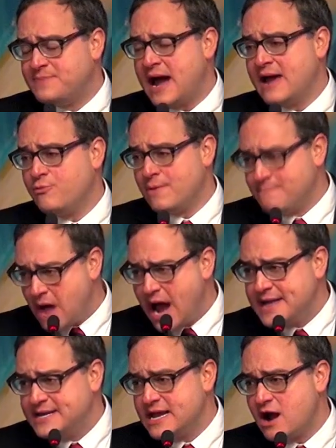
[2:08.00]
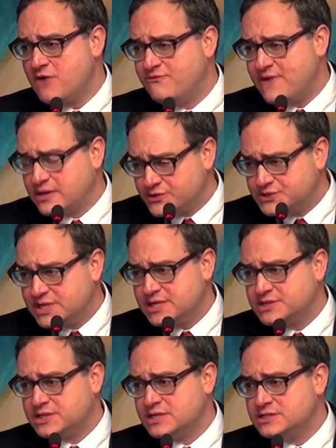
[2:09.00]
by reminding our fellow
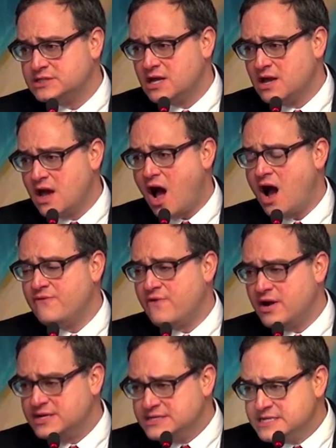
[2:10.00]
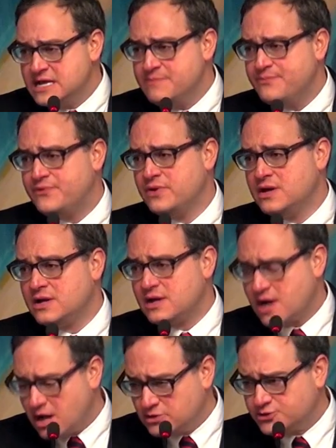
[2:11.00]
citizens of our deep
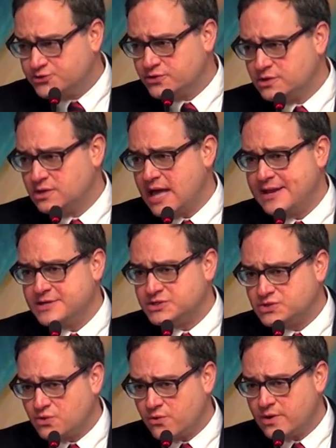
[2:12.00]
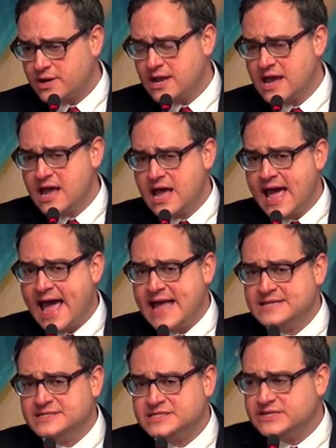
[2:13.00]
cultural and historic
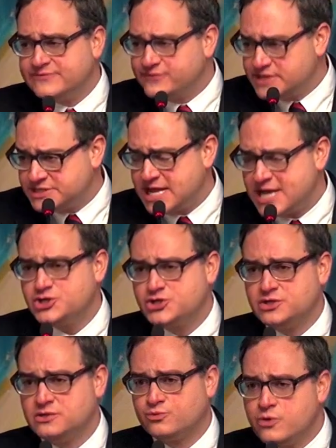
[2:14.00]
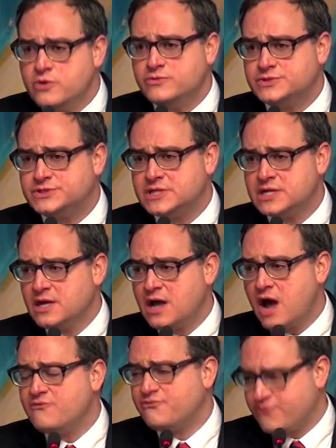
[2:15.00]
and civilizational roots of